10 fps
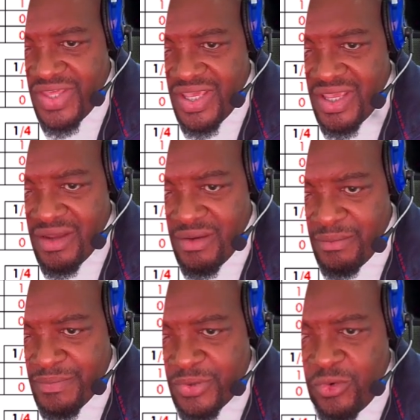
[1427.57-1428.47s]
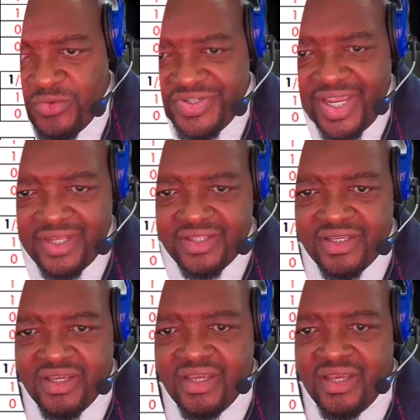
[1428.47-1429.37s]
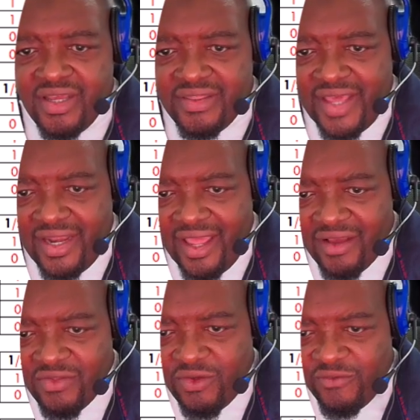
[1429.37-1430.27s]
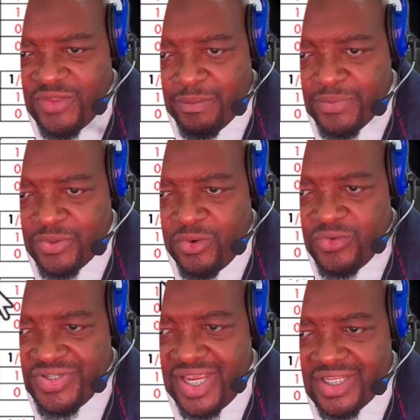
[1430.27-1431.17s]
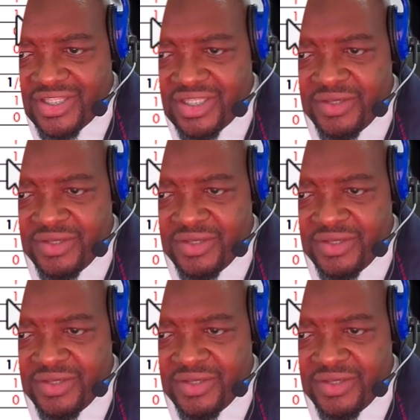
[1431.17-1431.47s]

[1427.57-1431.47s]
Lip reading: the project, the length of the project